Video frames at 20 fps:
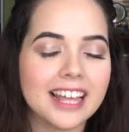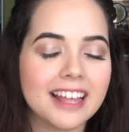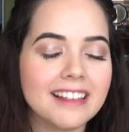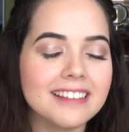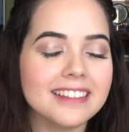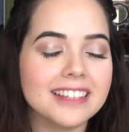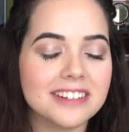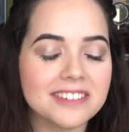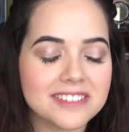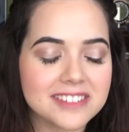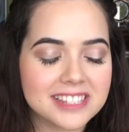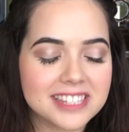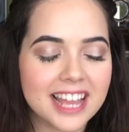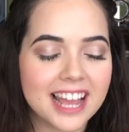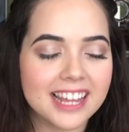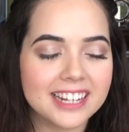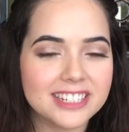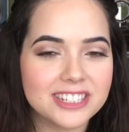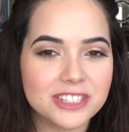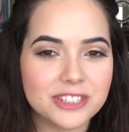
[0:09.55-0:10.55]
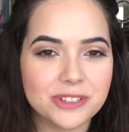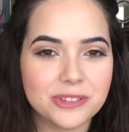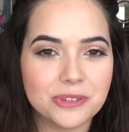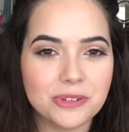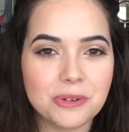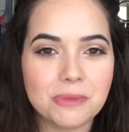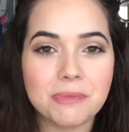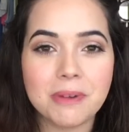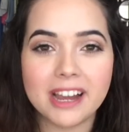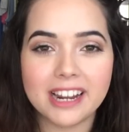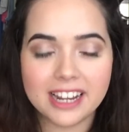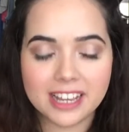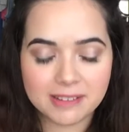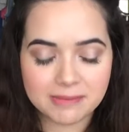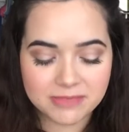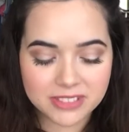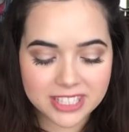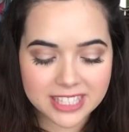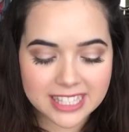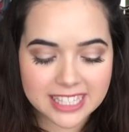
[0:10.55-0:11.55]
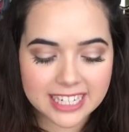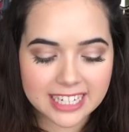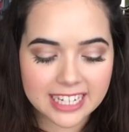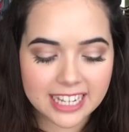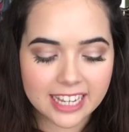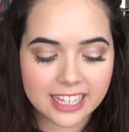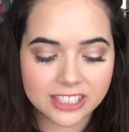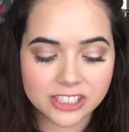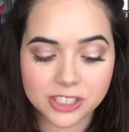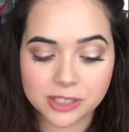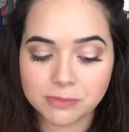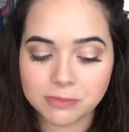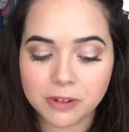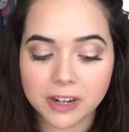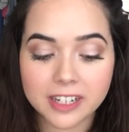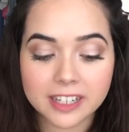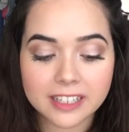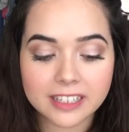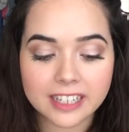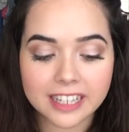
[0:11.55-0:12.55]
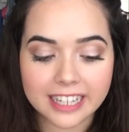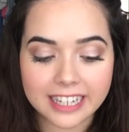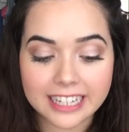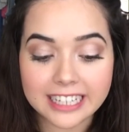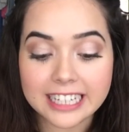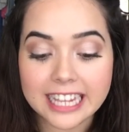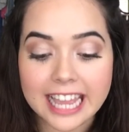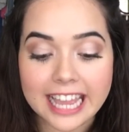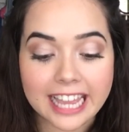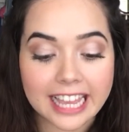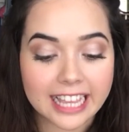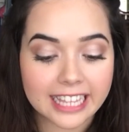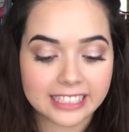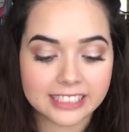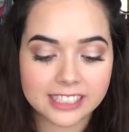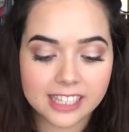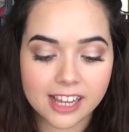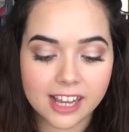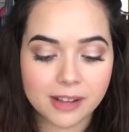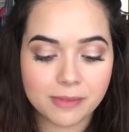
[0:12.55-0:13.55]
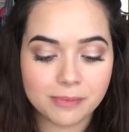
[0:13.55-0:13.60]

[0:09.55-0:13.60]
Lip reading: a little sad too, but I'm just gonna jump on it in and